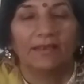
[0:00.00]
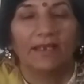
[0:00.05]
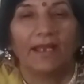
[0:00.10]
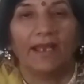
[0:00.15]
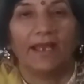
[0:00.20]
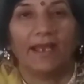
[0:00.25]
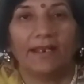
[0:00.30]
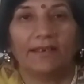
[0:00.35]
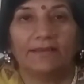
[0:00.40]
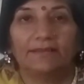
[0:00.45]

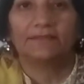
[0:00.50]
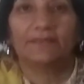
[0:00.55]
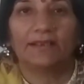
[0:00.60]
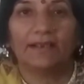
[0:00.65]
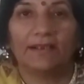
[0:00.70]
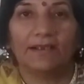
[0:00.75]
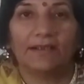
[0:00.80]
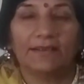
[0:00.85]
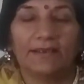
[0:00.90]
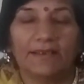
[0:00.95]
and
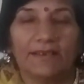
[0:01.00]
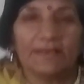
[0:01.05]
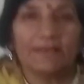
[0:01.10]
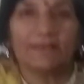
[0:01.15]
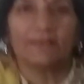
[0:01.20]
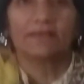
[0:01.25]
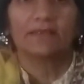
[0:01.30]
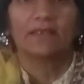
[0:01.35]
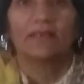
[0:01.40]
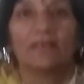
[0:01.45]
third
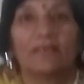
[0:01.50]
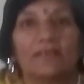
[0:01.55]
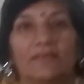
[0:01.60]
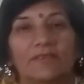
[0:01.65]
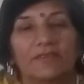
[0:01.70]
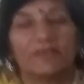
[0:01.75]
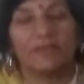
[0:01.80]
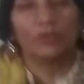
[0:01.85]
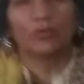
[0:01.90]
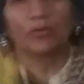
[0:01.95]
is
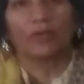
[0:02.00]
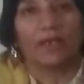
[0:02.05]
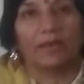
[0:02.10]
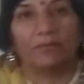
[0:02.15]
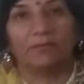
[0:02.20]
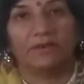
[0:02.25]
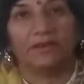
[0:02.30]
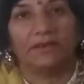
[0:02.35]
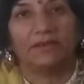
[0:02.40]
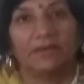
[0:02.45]

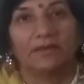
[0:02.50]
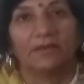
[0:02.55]
xenogamy.